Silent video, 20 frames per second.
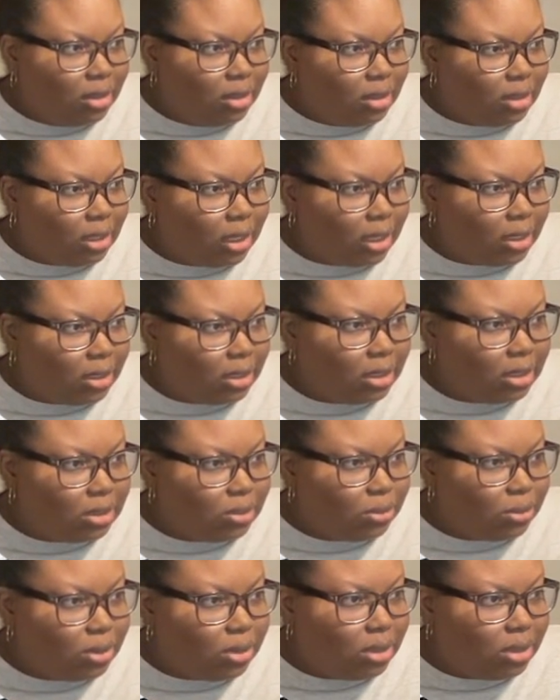Like
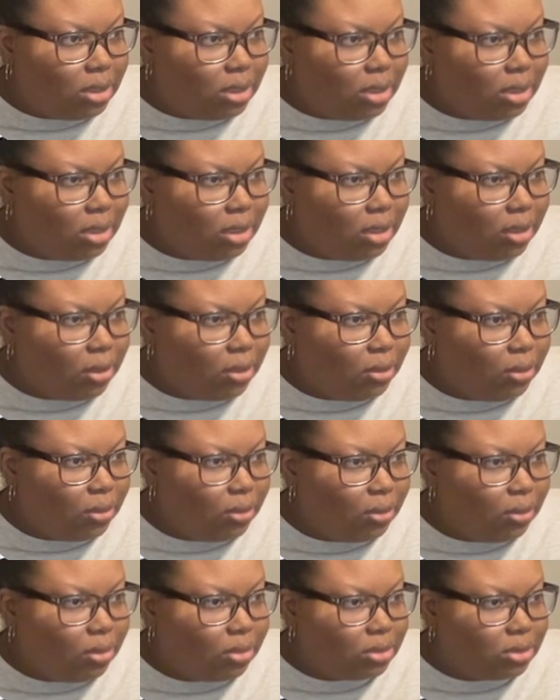this one can
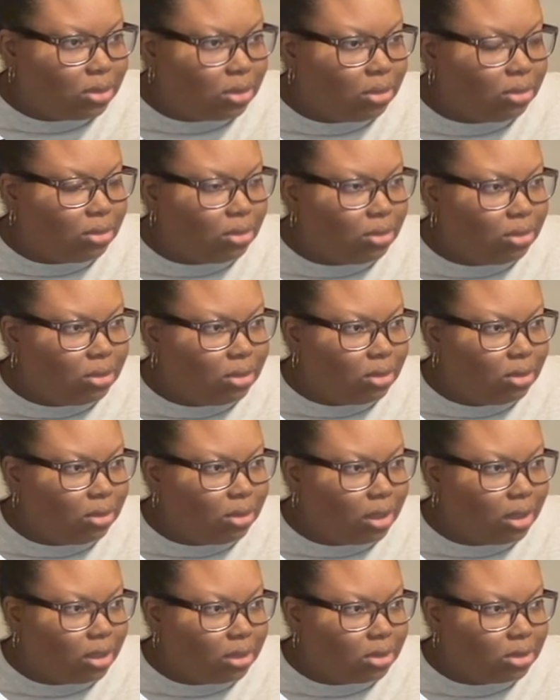go, so, oh
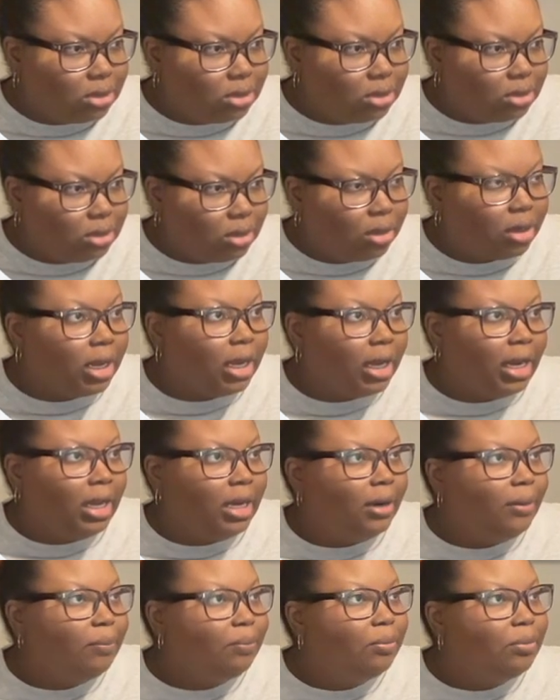gosh. Okay, I
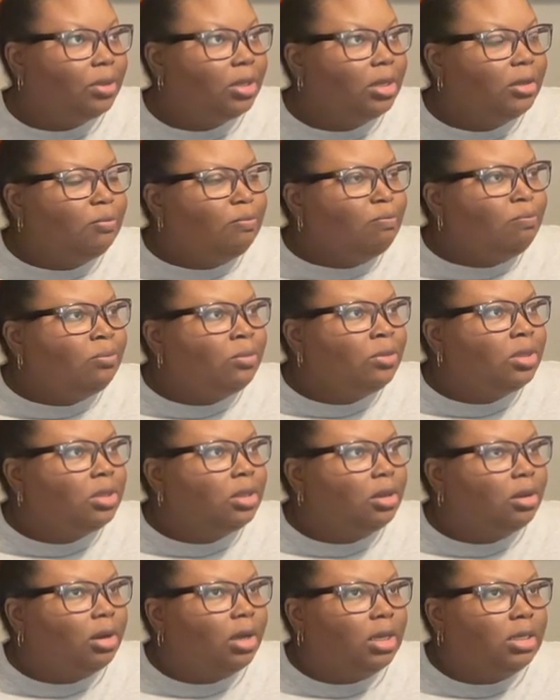got it.
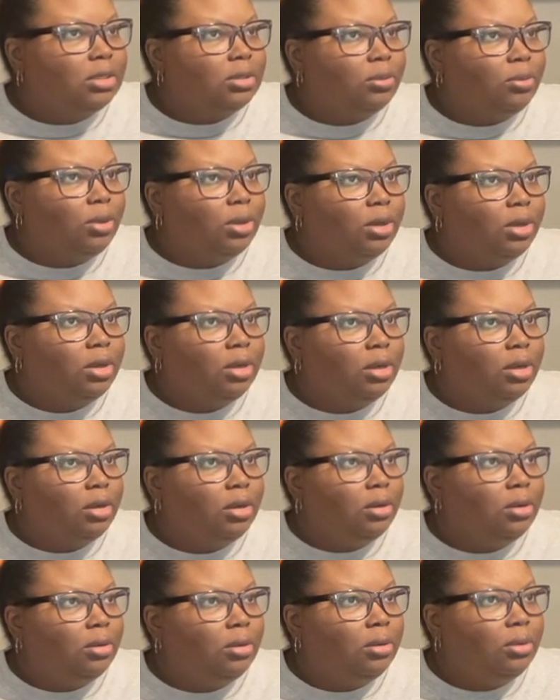Okay, so we're gonna
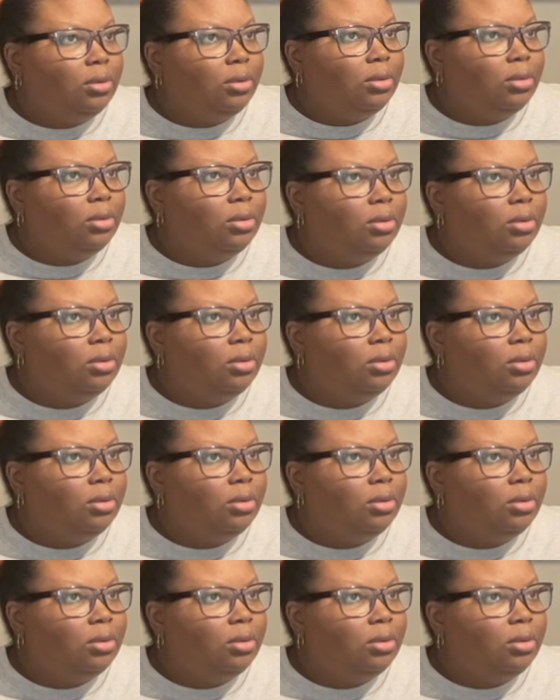go,